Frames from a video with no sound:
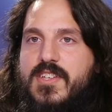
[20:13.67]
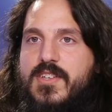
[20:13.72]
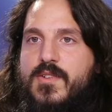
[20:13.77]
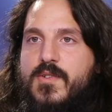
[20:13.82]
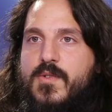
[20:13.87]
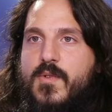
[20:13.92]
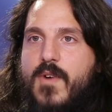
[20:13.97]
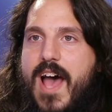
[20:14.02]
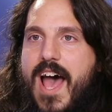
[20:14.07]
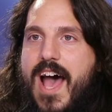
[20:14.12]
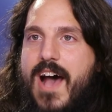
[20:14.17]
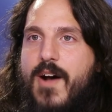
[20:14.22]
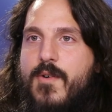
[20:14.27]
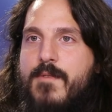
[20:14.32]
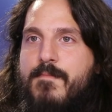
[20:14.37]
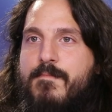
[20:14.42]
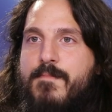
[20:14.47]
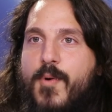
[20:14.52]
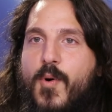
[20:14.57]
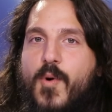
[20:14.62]
you how
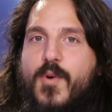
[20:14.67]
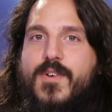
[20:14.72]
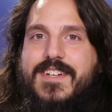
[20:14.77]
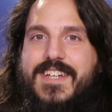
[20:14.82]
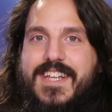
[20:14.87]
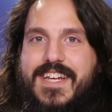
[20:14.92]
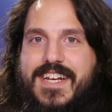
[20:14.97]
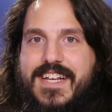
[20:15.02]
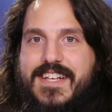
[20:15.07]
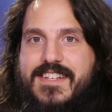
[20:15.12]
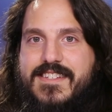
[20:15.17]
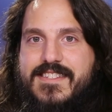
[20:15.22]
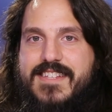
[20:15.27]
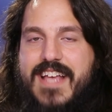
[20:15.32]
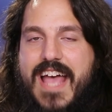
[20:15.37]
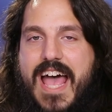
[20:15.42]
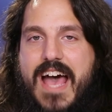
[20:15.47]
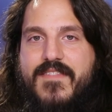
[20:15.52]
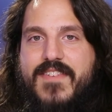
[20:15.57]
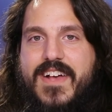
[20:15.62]
important it is to
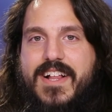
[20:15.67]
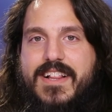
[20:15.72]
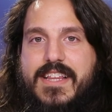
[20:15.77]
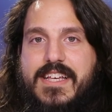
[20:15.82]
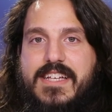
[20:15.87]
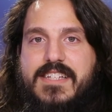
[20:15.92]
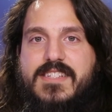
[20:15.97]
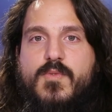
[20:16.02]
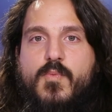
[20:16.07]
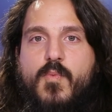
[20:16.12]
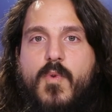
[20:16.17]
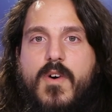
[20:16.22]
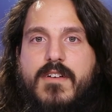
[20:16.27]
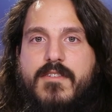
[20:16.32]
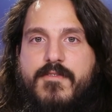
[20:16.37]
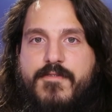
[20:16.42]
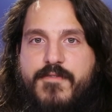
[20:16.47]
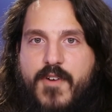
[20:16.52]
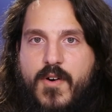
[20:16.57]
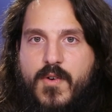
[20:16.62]
have at least
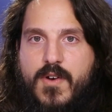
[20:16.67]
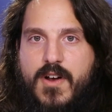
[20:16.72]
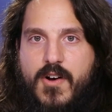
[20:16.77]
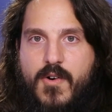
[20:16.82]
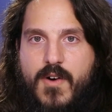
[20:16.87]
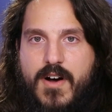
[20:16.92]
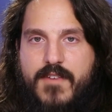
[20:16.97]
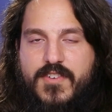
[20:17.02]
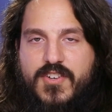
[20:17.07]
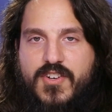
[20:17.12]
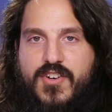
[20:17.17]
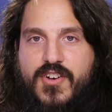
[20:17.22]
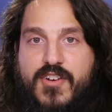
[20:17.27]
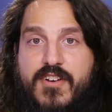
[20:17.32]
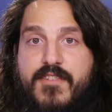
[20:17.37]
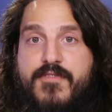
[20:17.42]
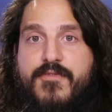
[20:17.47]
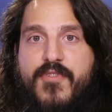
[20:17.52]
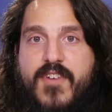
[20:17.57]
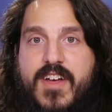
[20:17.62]
one photo of a
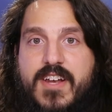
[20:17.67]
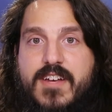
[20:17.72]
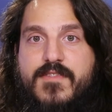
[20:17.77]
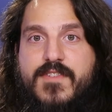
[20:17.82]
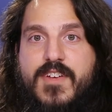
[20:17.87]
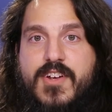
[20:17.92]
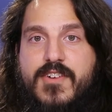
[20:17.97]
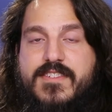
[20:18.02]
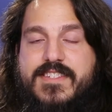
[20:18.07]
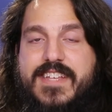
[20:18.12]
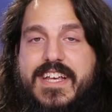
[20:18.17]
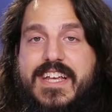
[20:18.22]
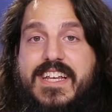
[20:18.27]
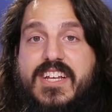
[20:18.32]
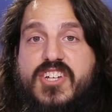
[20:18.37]
good friend of yours mm-hmm.